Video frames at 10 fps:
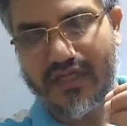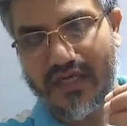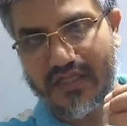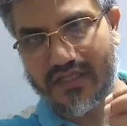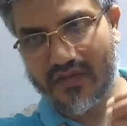
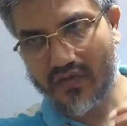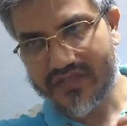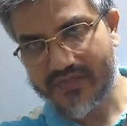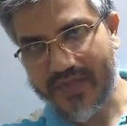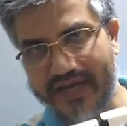
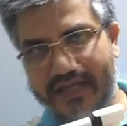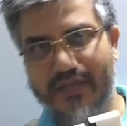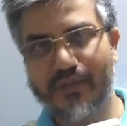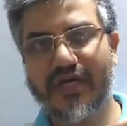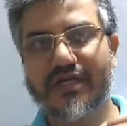undergo
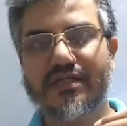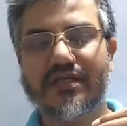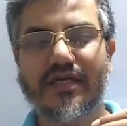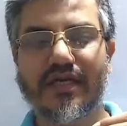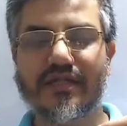spiral path
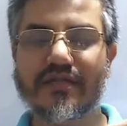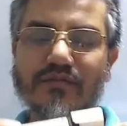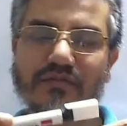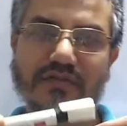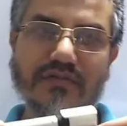
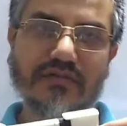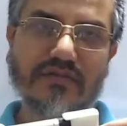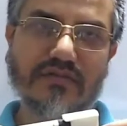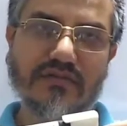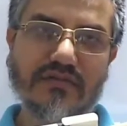and
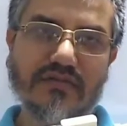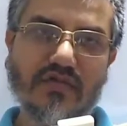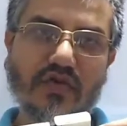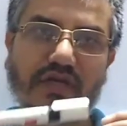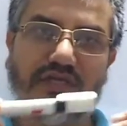
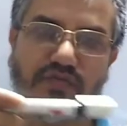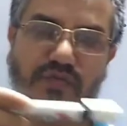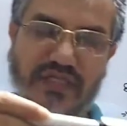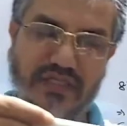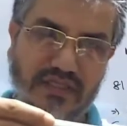collide
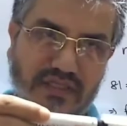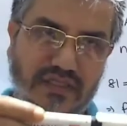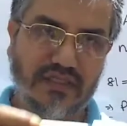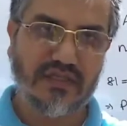with